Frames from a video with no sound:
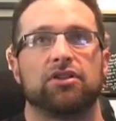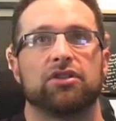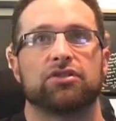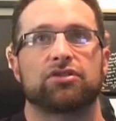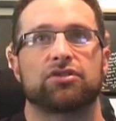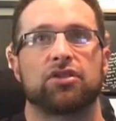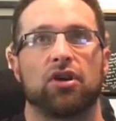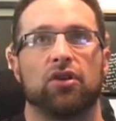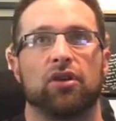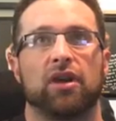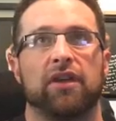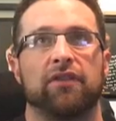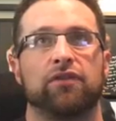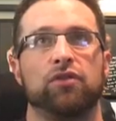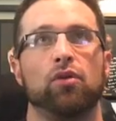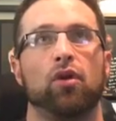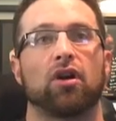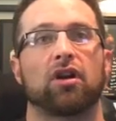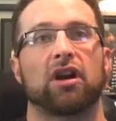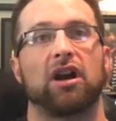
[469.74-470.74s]
So if
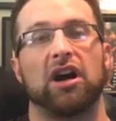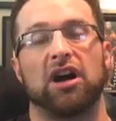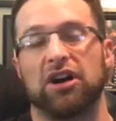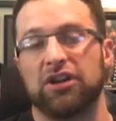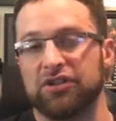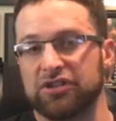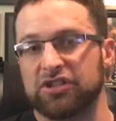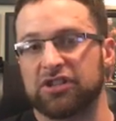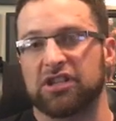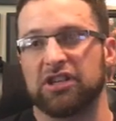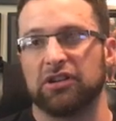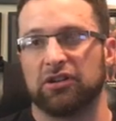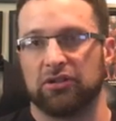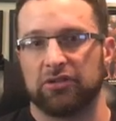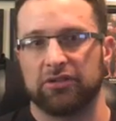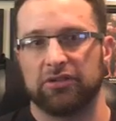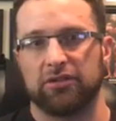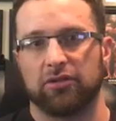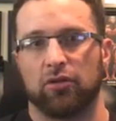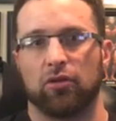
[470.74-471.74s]
you are
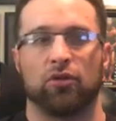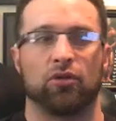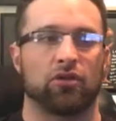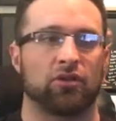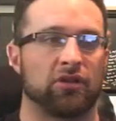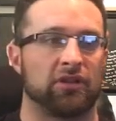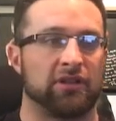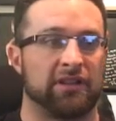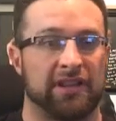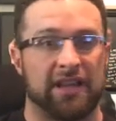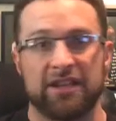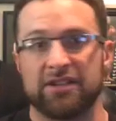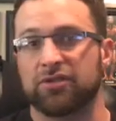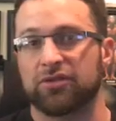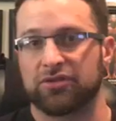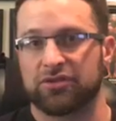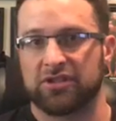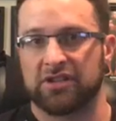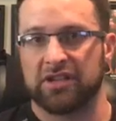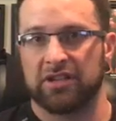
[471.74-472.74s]
unskilled or
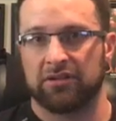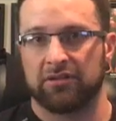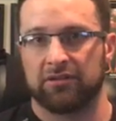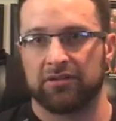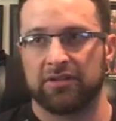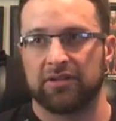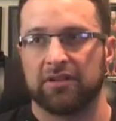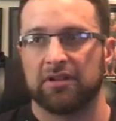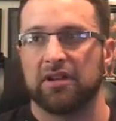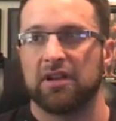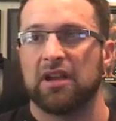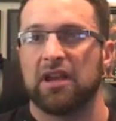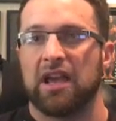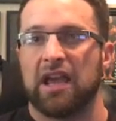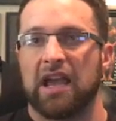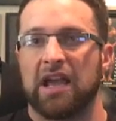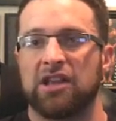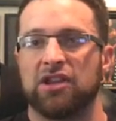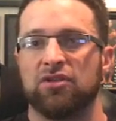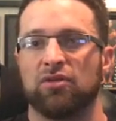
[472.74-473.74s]
lesser skilled
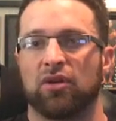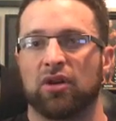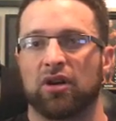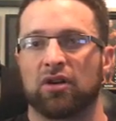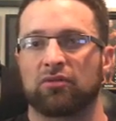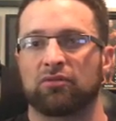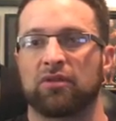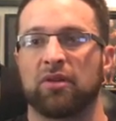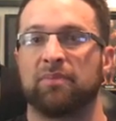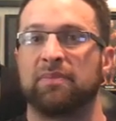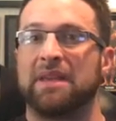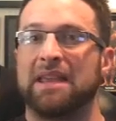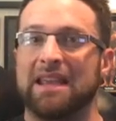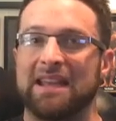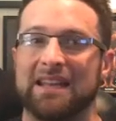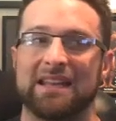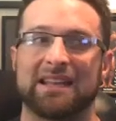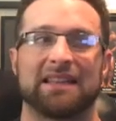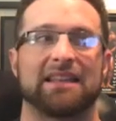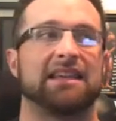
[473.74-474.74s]
and you are
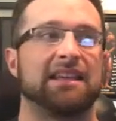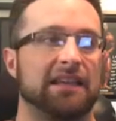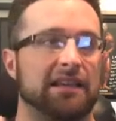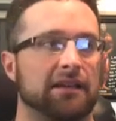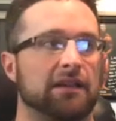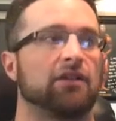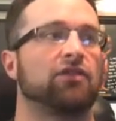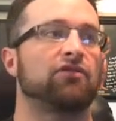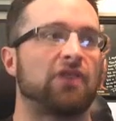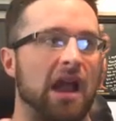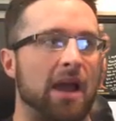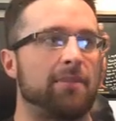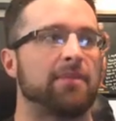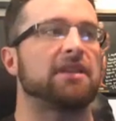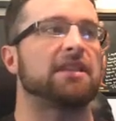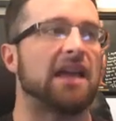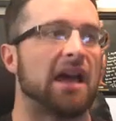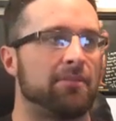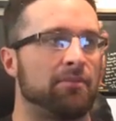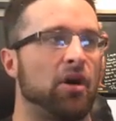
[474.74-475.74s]
repeatedly
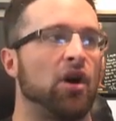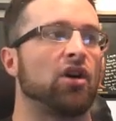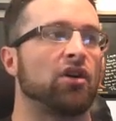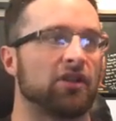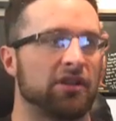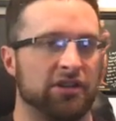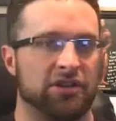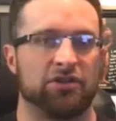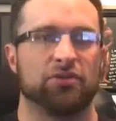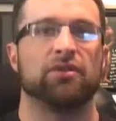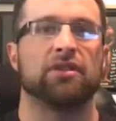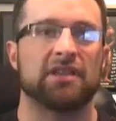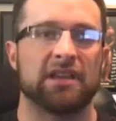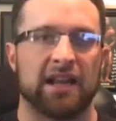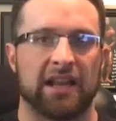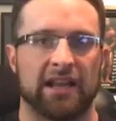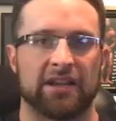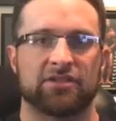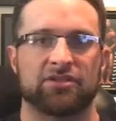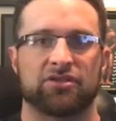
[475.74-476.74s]
grabbing that bar and doing
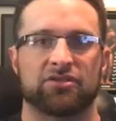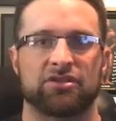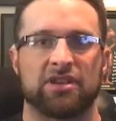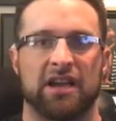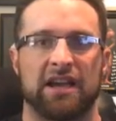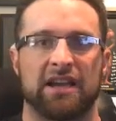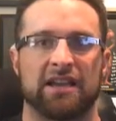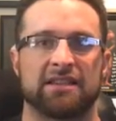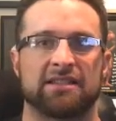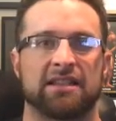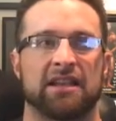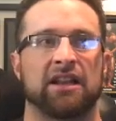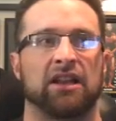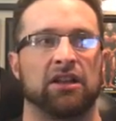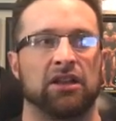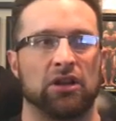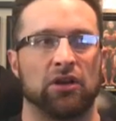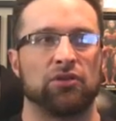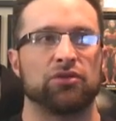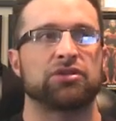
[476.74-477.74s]
that exercise at a
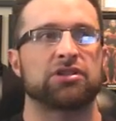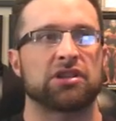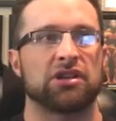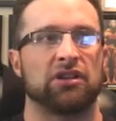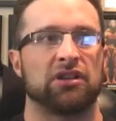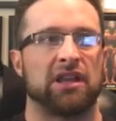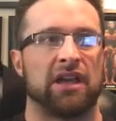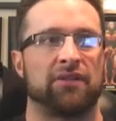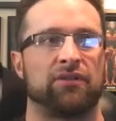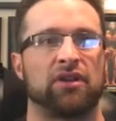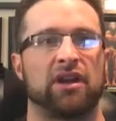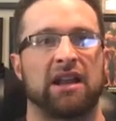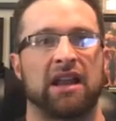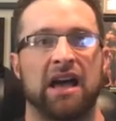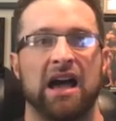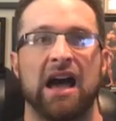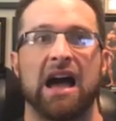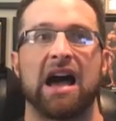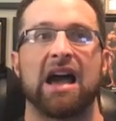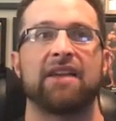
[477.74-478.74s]
low skill level, at a
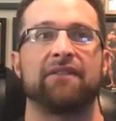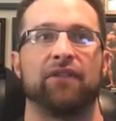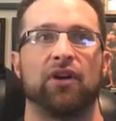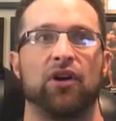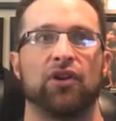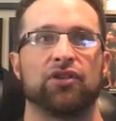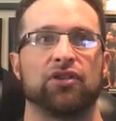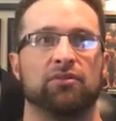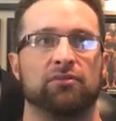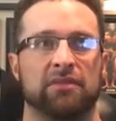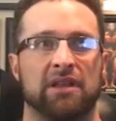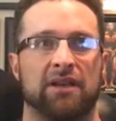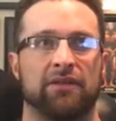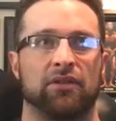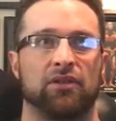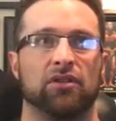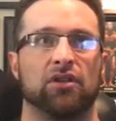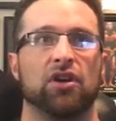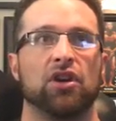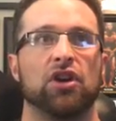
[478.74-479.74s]
high volume
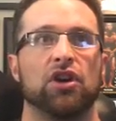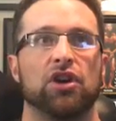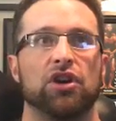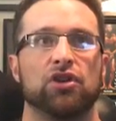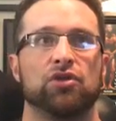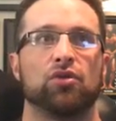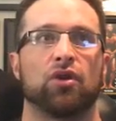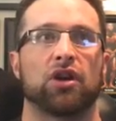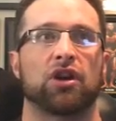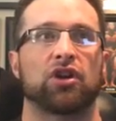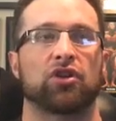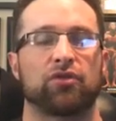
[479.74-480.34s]
level, you are